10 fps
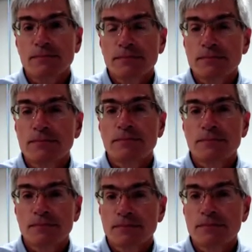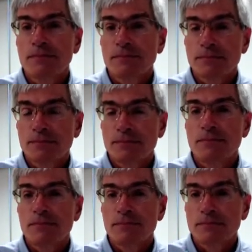
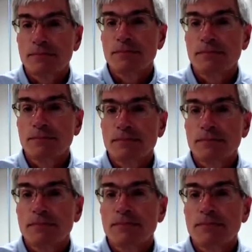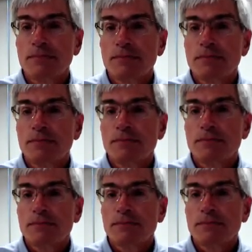
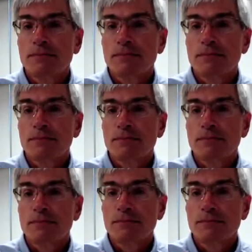(silent)